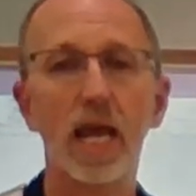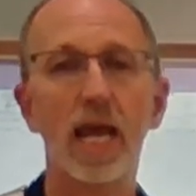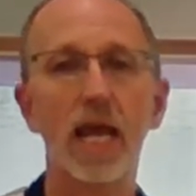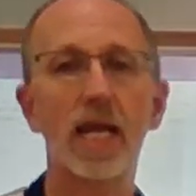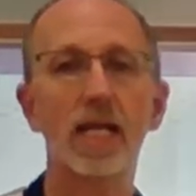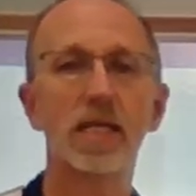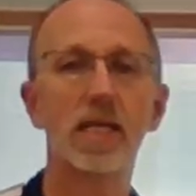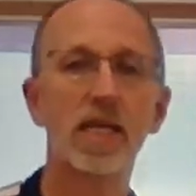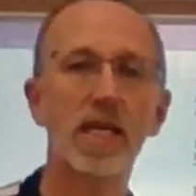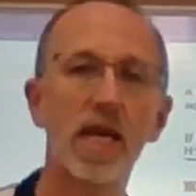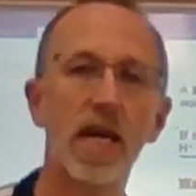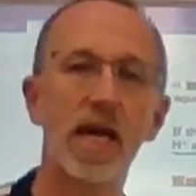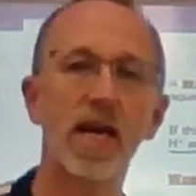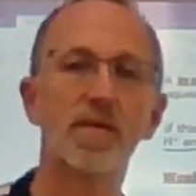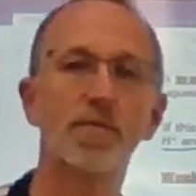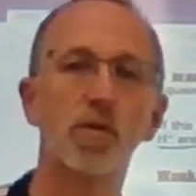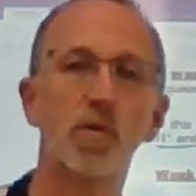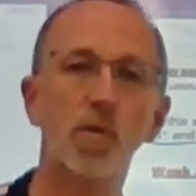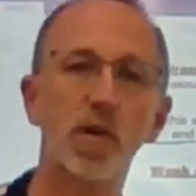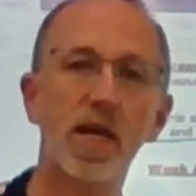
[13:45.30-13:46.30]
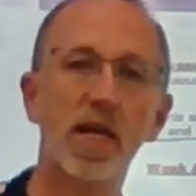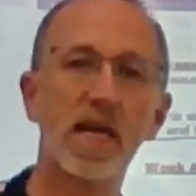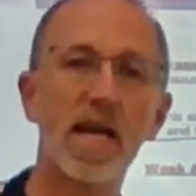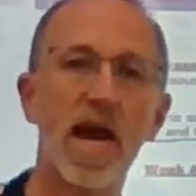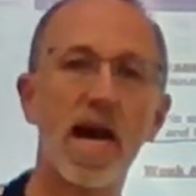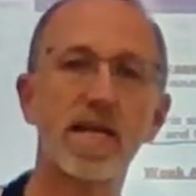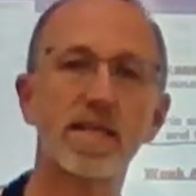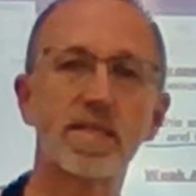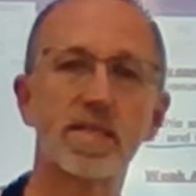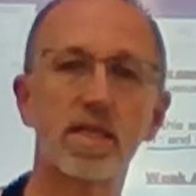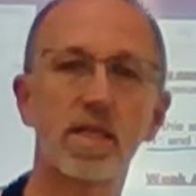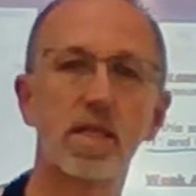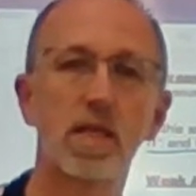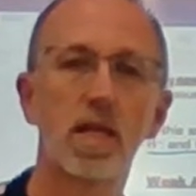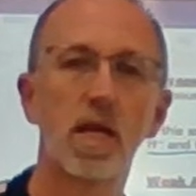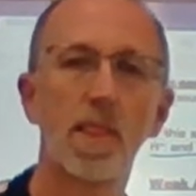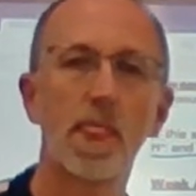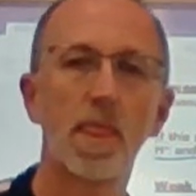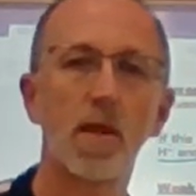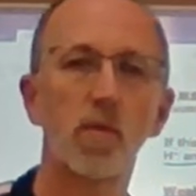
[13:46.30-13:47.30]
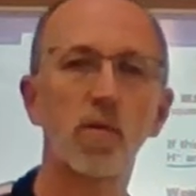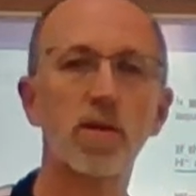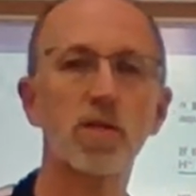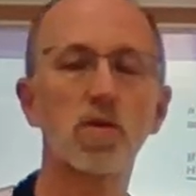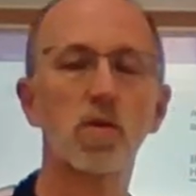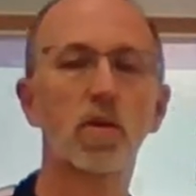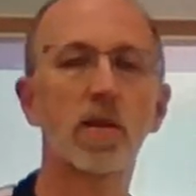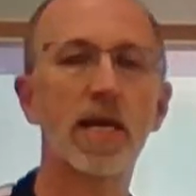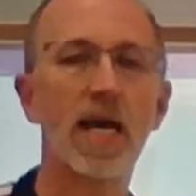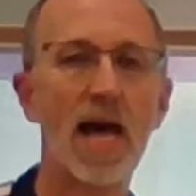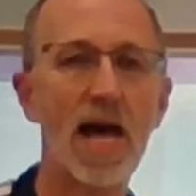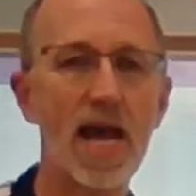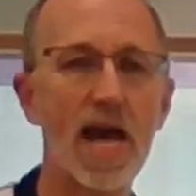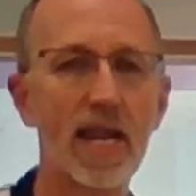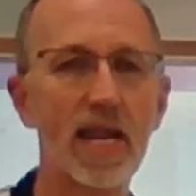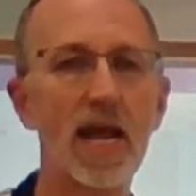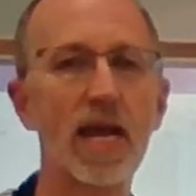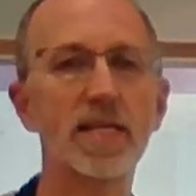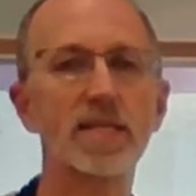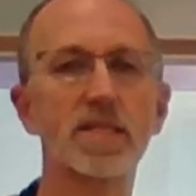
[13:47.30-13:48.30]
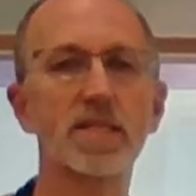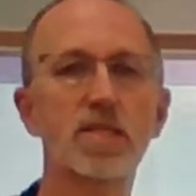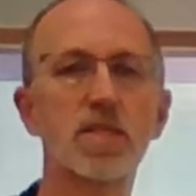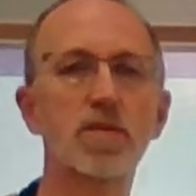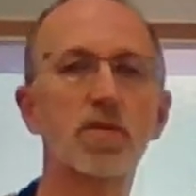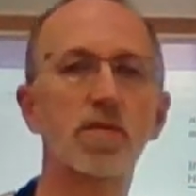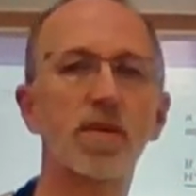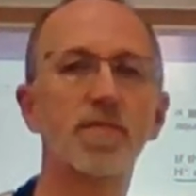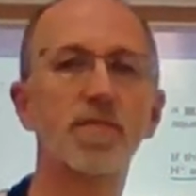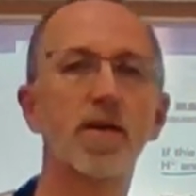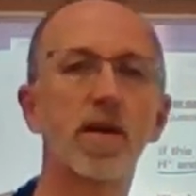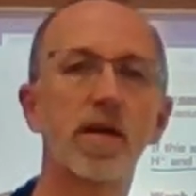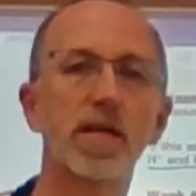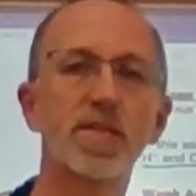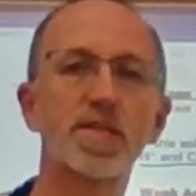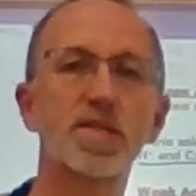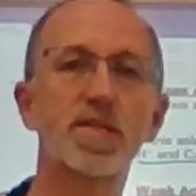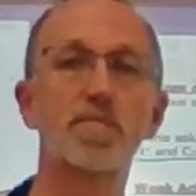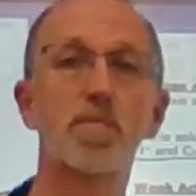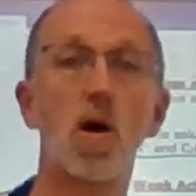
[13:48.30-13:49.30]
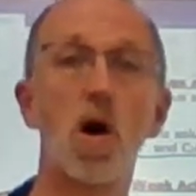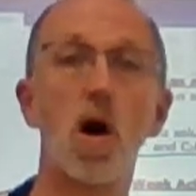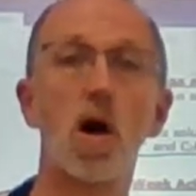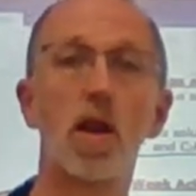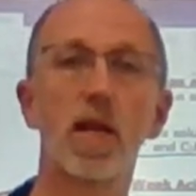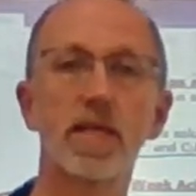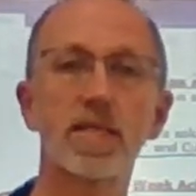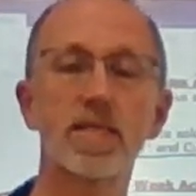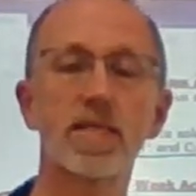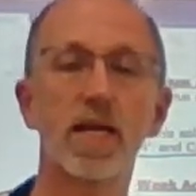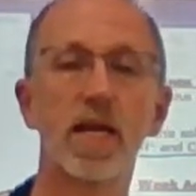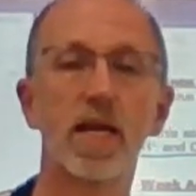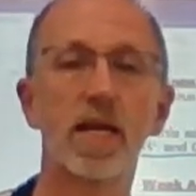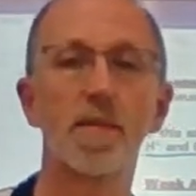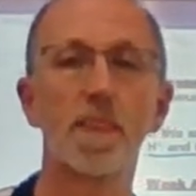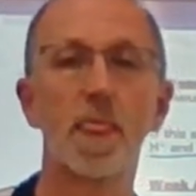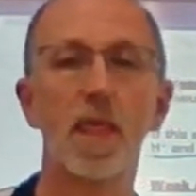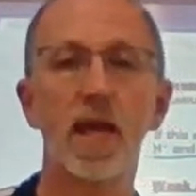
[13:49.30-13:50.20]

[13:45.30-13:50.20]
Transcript: and the K of a weak acid, which only ionizes to a very small extent.